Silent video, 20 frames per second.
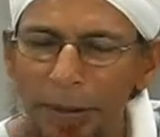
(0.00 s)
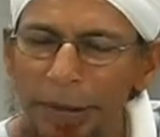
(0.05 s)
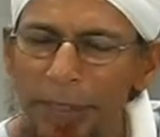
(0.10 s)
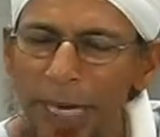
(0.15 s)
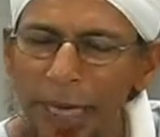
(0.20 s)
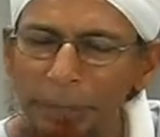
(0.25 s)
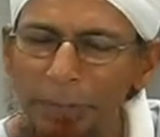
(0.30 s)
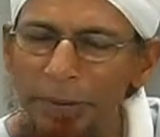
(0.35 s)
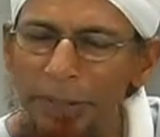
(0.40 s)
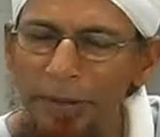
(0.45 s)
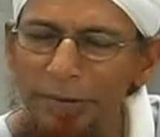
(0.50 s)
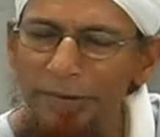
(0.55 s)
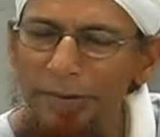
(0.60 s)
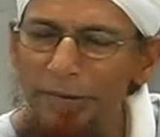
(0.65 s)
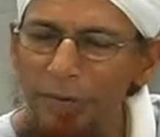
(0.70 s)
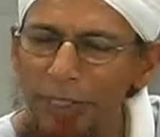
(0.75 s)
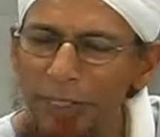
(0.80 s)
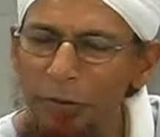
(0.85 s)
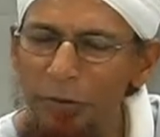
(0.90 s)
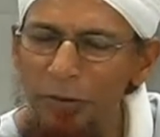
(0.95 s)
kept as
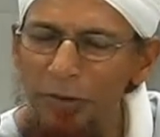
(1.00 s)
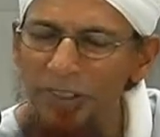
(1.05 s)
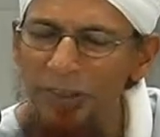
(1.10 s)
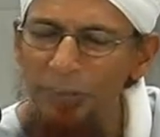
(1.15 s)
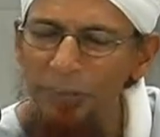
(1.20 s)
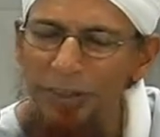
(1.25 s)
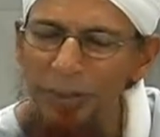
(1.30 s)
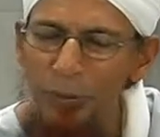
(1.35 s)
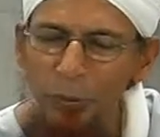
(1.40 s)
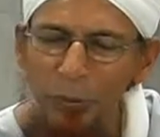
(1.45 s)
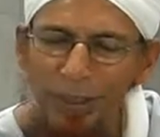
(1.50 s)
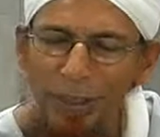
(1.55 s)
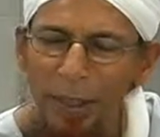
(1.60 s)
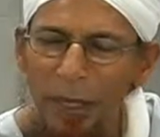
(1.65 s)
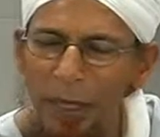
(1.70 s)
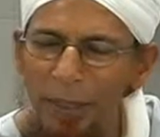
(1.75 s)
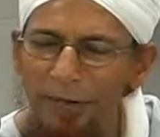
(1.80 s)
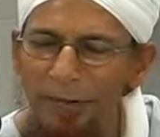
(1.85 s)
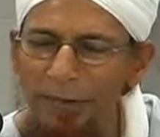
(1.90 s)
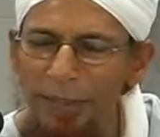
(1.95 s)
secrets between
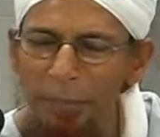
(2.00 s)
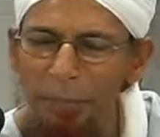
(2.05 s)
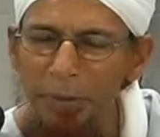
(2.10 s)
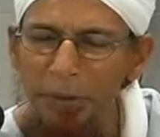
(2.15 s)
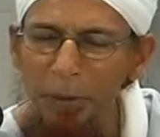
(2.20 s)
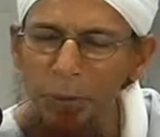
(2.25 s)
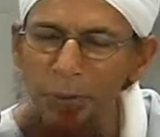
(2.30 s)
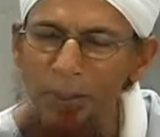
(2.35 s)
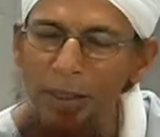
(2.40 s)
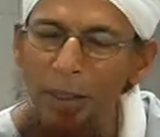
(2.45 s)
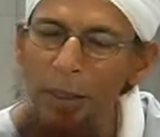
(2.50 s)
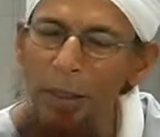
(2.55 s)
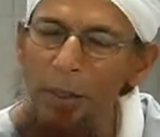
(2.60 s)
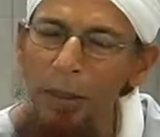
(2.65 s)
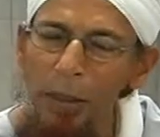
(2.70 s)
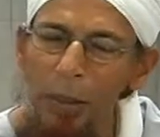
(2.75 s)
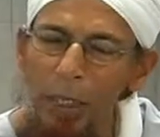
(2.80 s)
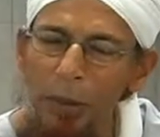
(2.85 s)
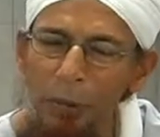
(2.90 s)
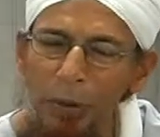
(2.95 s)
us and between Allah,